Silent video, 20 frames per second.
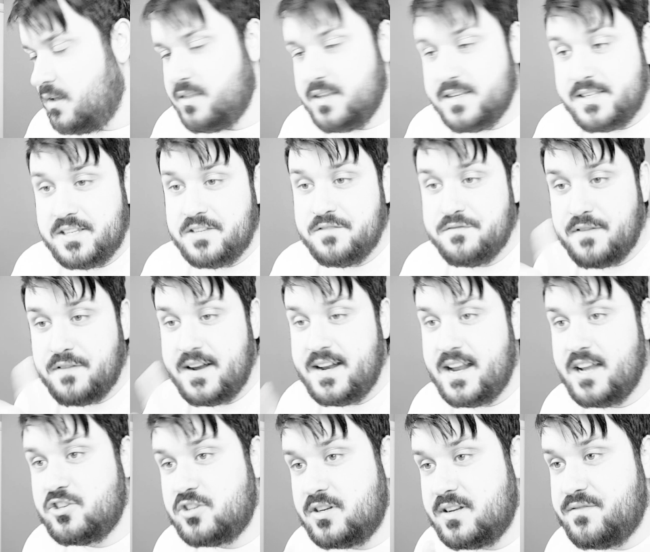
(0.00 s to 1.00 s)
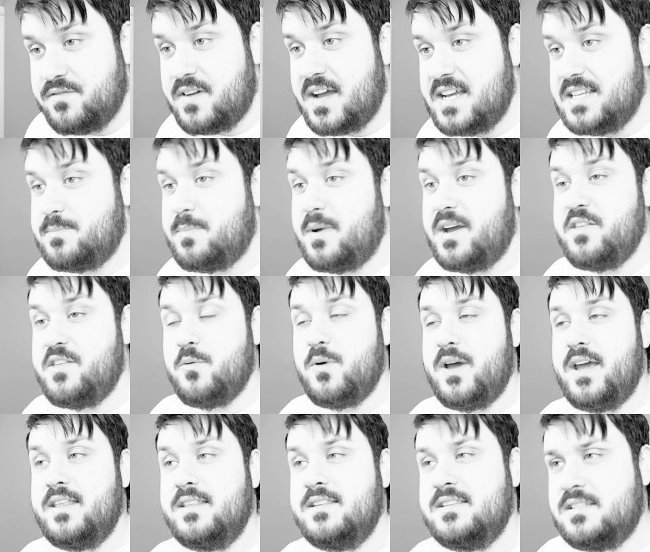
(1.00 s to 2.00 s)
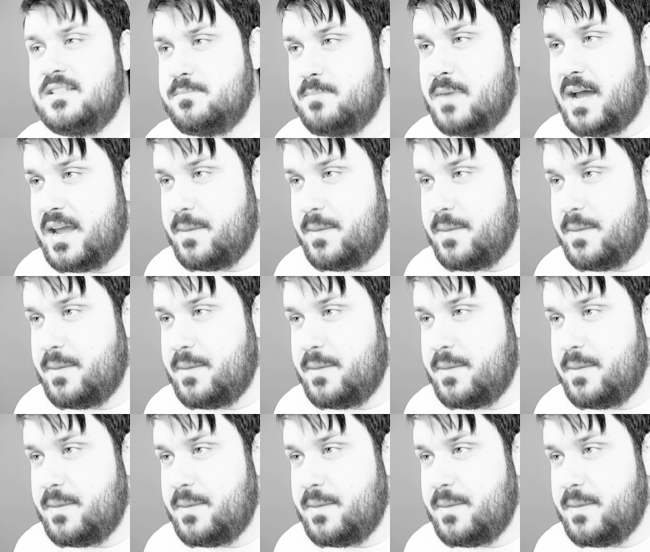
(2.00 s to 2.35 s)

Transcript: This isn't financial advice, by the way. This is my